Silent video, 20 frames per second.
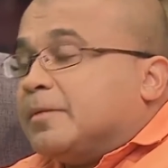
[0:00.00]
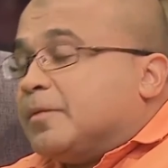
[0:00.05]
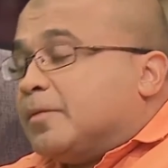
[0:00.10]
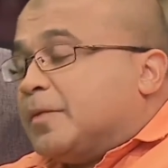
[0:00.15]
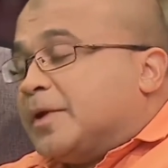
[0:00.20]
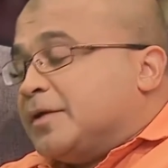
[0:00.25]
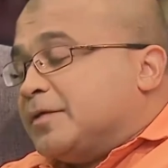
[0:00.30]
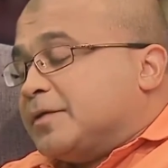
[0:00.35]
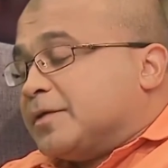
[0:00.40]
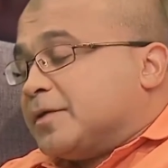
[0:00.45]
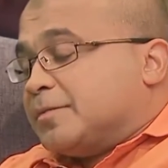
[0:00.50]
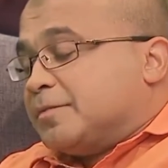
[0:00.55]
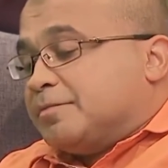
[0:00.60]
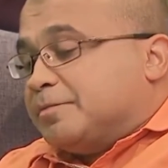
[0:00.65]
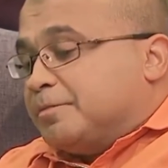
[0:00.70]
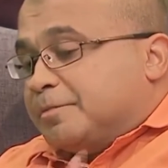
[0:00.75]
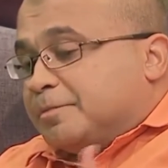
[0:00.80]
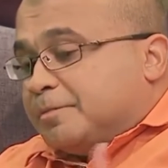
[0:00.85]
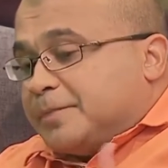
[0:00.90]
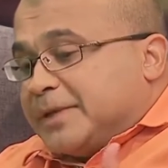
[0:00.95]
one of the
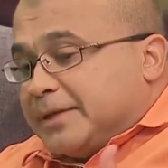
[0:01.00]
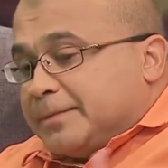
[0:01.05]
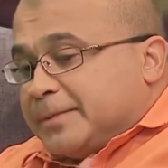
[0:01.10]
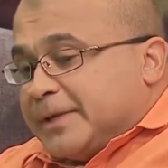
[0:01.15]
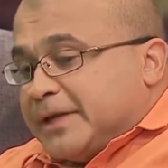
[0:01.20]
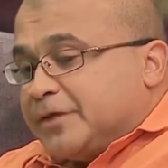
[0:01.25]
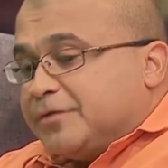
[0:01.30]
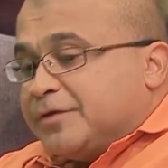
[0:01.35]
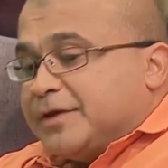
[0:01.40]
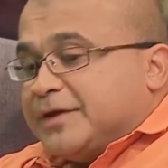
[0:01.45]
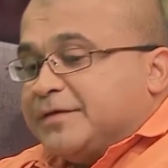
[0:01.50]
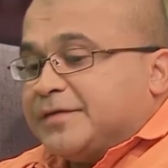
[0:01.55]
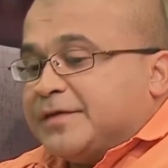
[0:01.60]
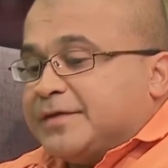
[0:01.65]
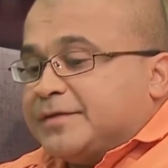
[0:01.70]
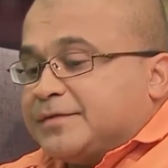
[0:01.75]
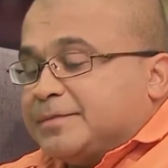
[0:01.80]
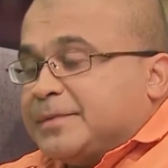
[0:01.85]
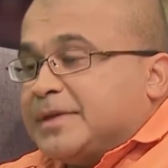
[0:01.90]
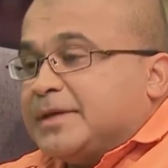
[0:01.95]
main
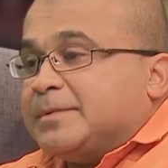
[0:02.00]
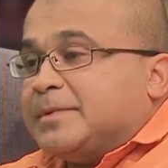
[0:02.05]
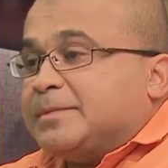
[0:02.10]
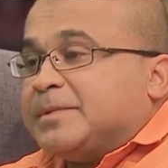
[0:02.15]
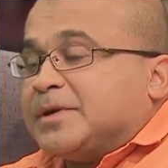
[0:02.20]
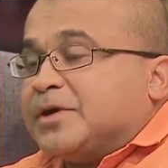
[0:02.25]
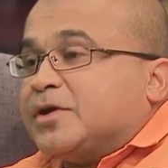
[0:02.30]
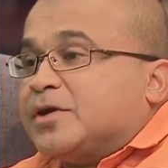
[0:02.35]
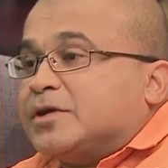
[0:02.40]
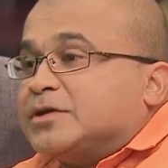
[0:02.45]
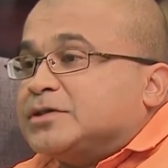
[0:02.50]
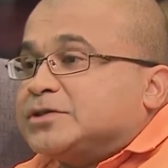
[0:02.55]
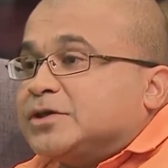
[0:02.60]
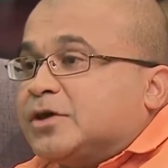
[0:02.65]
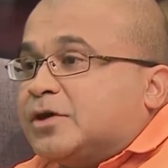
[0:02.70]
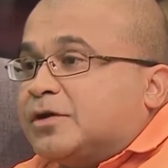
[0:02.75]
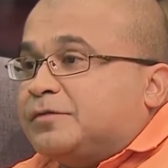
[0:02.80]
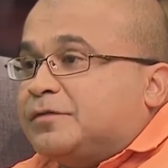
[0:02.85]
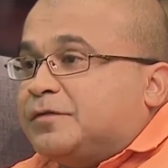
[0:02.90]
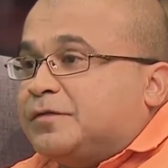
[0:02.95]
reasons may be because
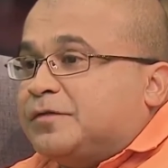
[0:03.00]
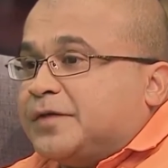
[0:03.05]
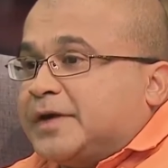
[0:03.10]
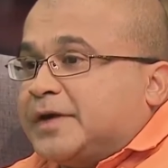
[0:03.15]
of,